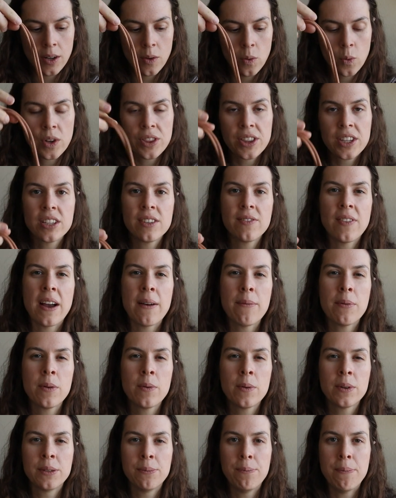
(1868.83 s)
what this
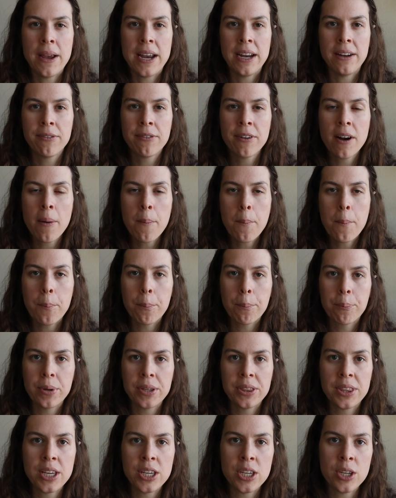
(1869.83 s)
fiber was made from,
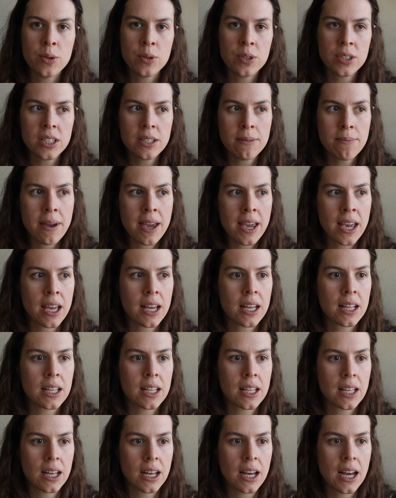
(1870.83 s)
but they used to make,
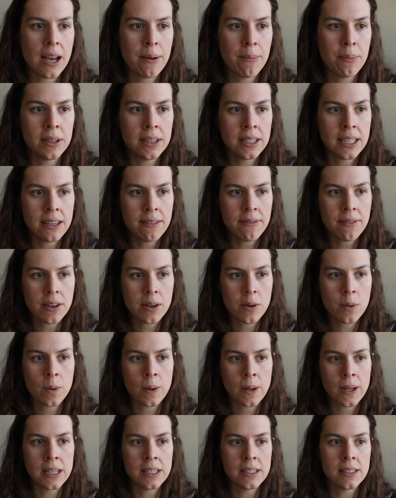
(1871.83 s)
I believe it
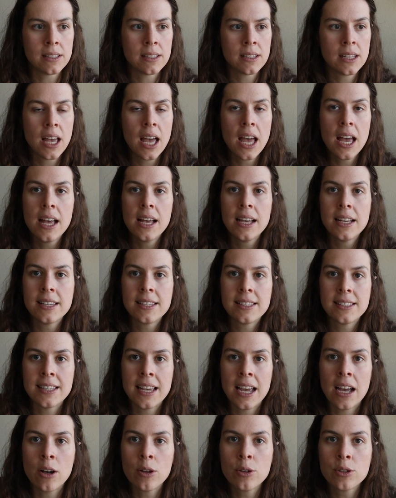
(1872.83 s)
was
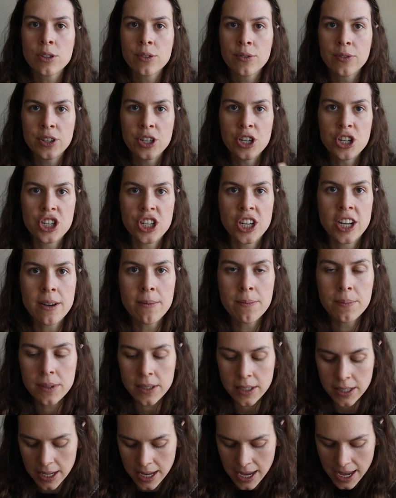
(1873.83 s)
sails for
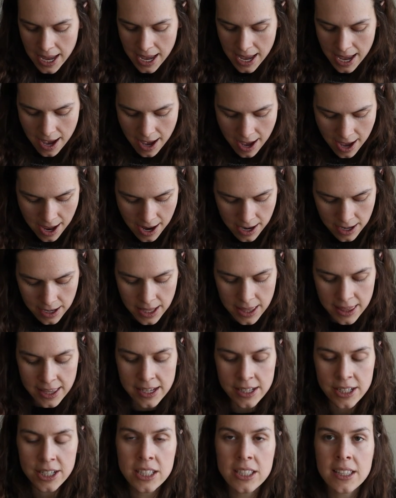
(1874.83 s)
ships, and
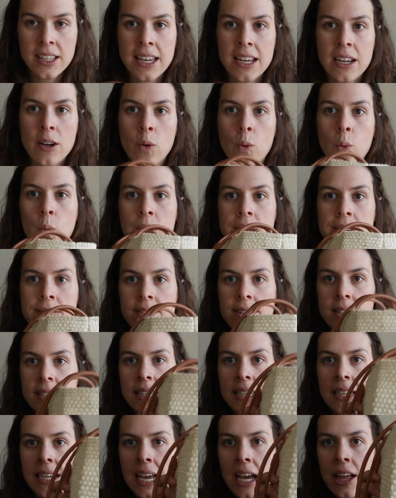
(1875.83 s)
they just like weave
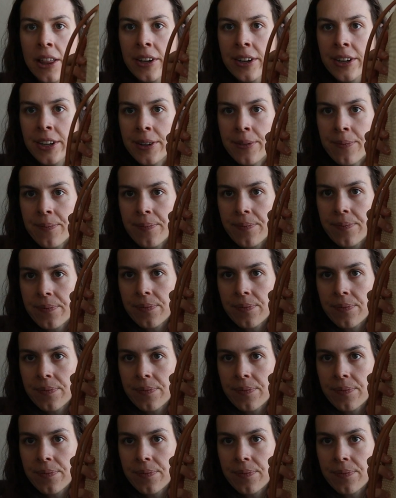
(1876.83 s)
it together.